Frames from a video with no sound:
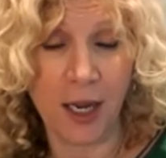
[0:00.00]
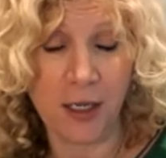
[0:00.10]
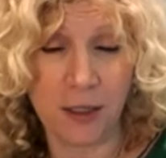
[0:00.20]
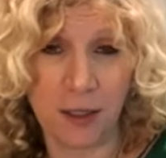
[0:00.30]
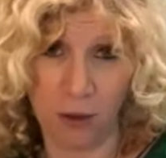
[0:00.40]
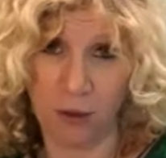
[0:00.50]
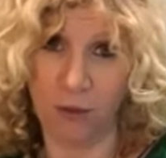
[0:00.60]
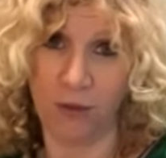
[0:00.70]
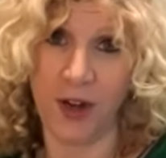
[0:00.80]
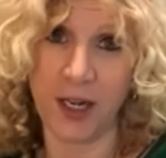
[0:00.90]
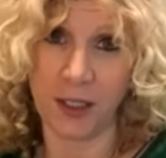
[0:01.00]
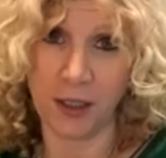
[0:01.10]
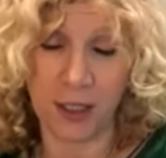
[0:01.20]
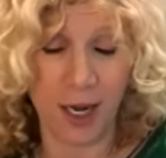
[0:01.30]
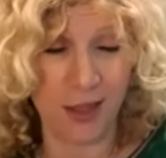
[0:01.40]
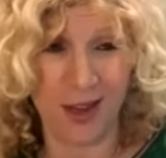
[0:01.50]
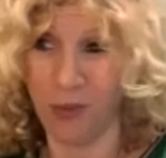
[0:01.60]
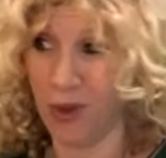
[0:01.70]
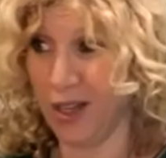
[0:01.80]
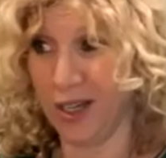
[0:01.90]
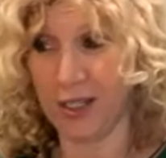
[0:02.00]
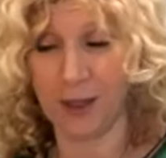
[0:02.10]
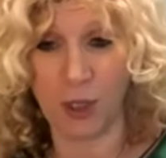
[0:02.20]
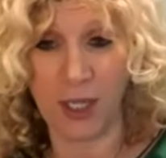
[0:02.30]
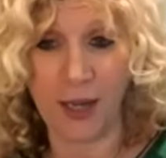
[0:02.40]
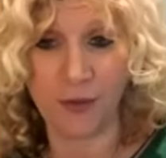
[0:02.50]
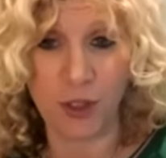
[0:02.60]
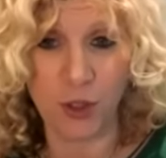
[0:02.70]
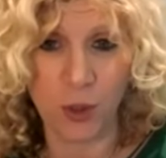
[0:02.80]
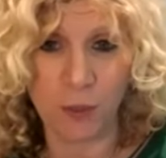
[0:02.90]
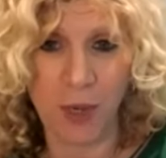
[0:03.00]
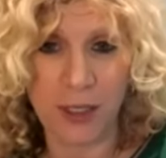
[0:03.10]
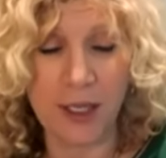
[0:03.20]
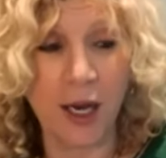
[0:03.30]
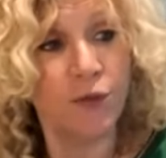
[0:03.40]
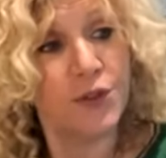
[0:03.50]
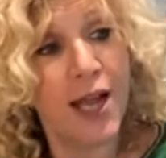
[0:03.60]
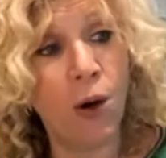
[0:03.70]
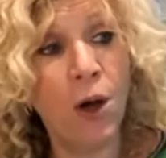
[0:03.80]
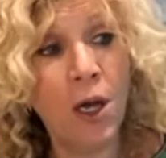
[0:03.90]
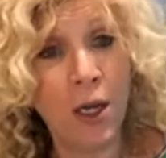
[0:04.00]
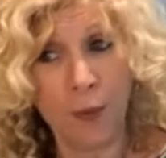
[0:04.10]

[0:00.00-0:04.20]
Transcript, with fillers: And so finally I thought, well, I guess I'm going to have to do it myself. Now,